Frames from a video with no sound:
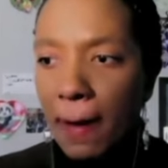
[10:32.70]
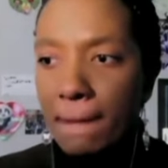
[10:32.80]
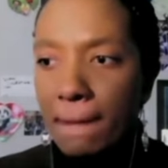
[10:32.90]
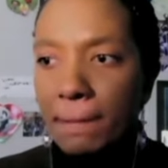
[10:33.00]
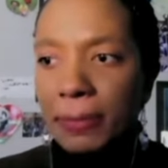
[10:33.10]

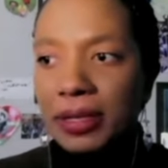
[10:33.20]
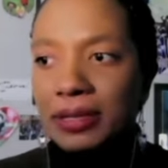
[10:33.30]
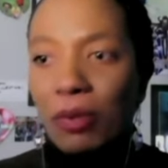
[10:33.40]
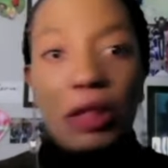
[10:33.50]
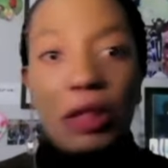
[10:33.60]

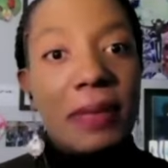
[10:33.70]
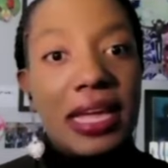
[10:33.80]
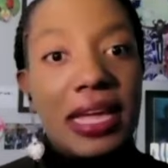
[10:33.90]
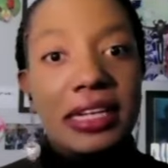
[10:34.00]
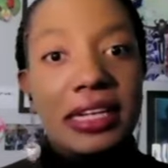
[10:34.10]
welcoming to
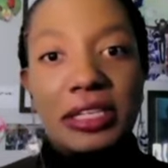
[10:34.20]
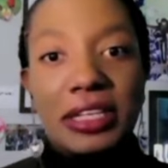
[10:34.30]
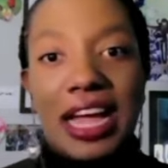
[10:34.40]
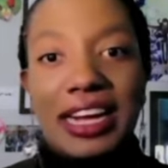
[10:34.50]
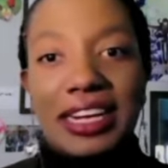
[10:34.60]
like
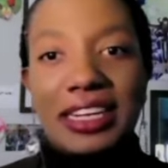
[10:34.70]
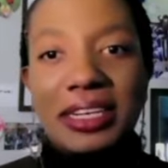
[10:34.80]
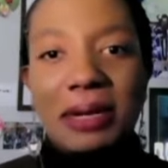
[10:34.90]
my like